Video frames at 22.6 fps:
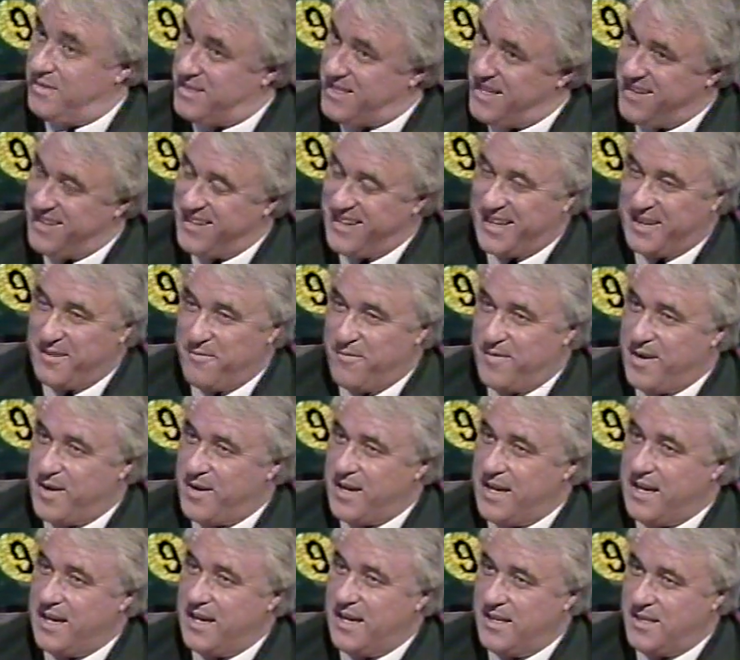you sound like a
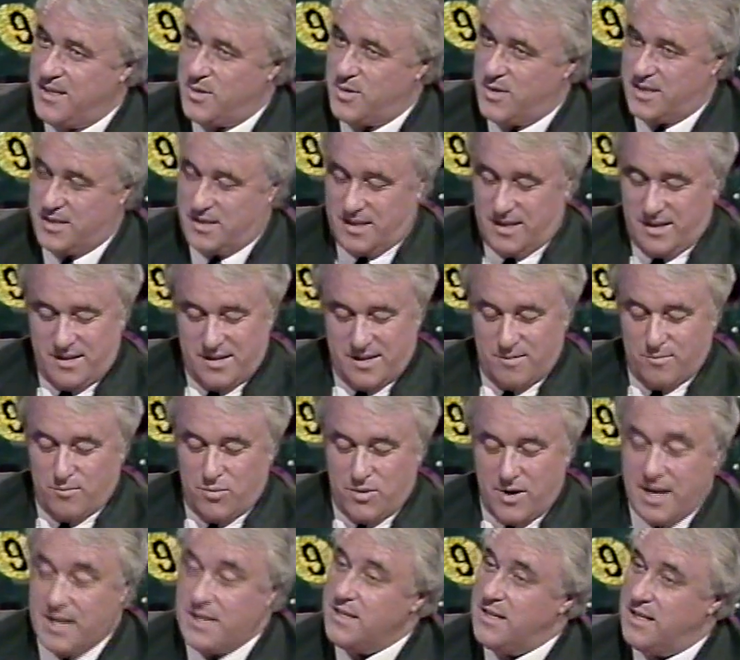very interesting and
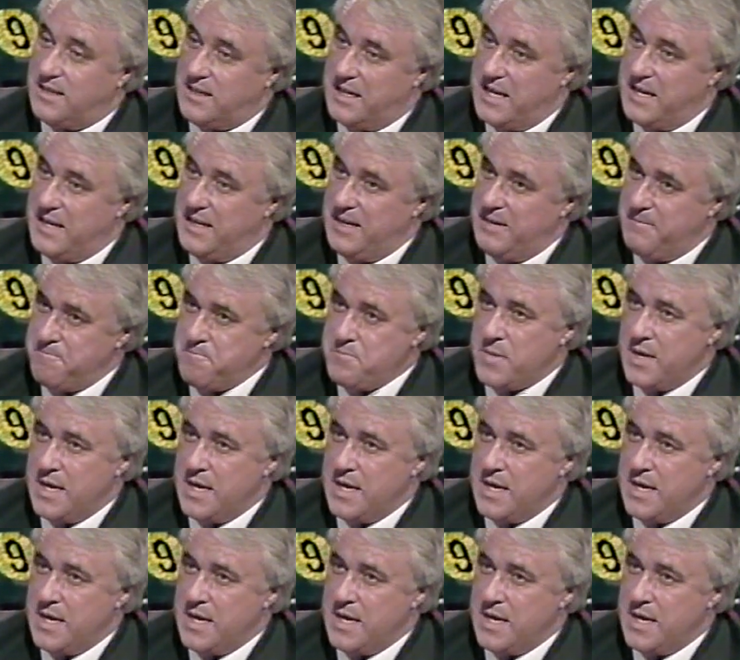bright young lady.